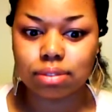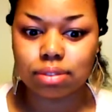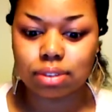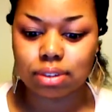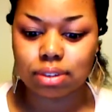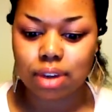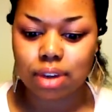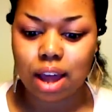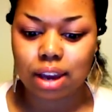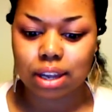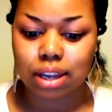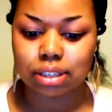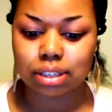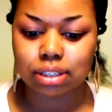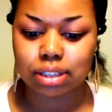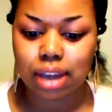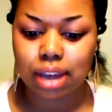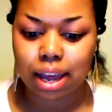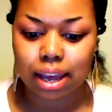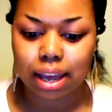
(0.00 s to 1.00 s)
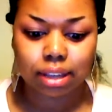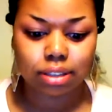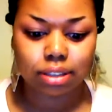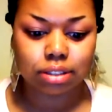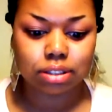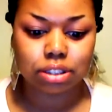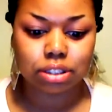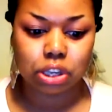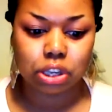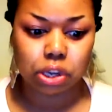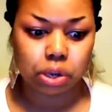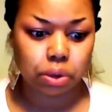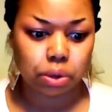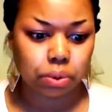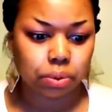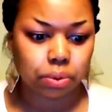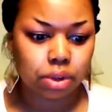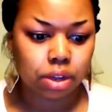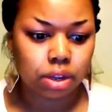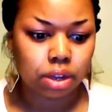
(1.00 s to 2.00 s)
knowledge, like
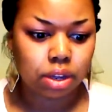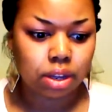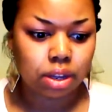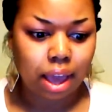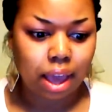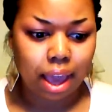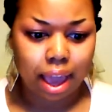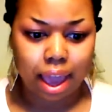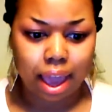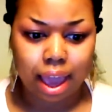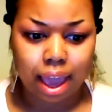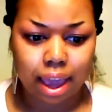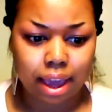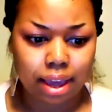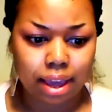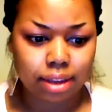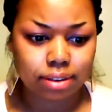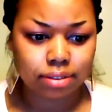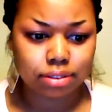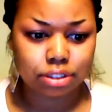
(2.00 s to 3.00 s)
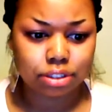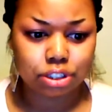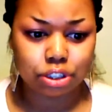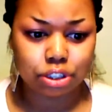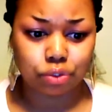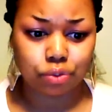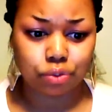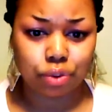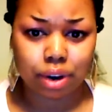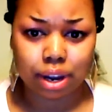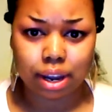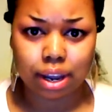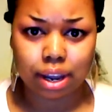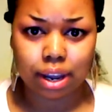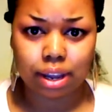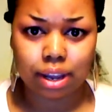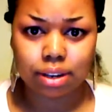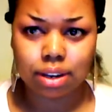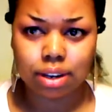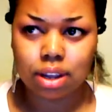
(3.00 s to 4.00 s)
to add, to
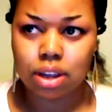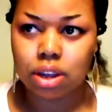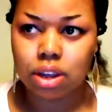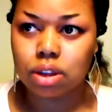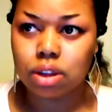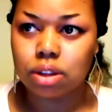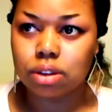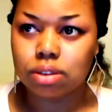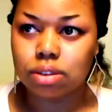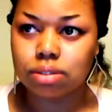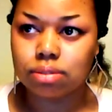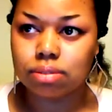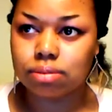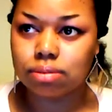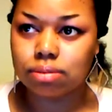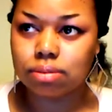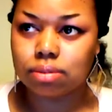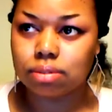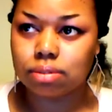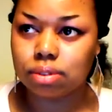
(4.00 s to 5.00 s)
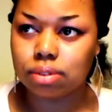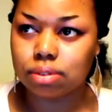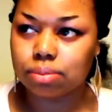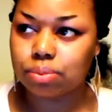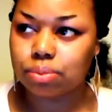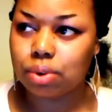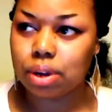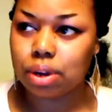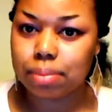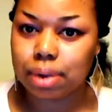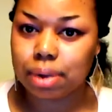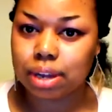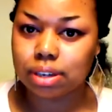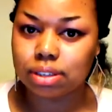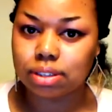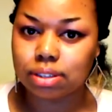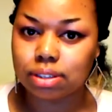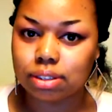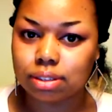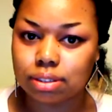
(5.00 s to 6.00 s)
read, pretty
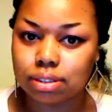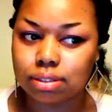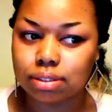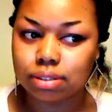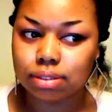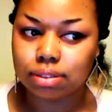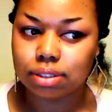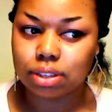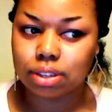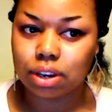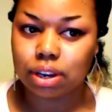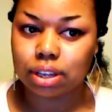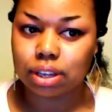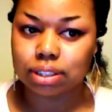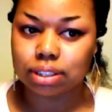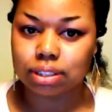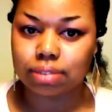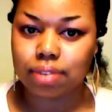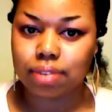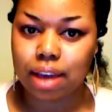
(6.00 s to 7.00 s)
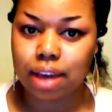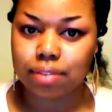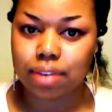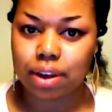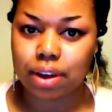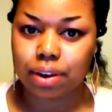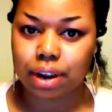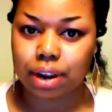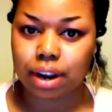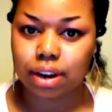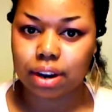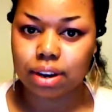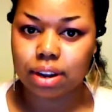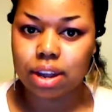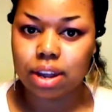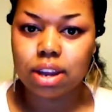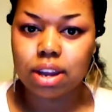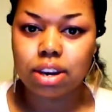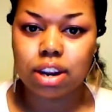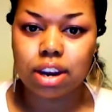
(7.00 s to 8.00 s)
much so they could survive out here.
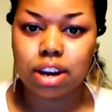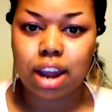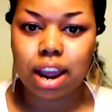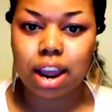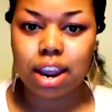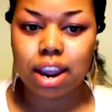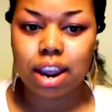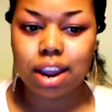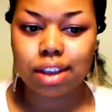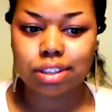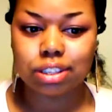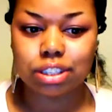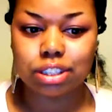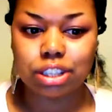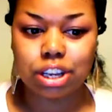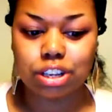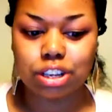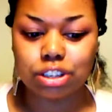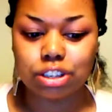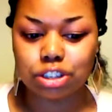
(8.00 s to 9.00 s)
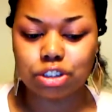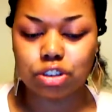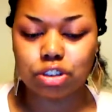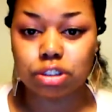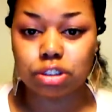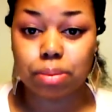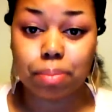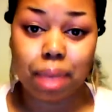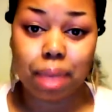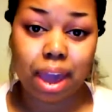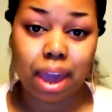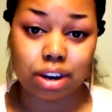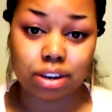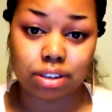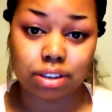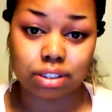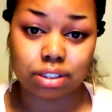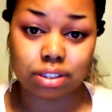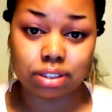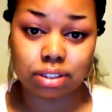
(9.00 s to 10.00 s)
They're not here to teach your children
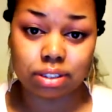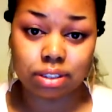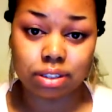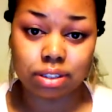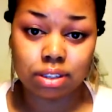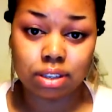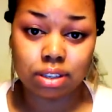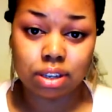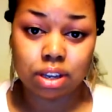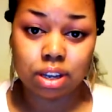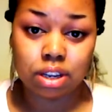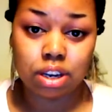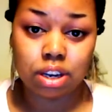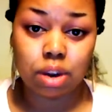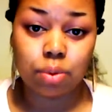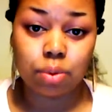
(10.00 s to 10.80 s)
manners. They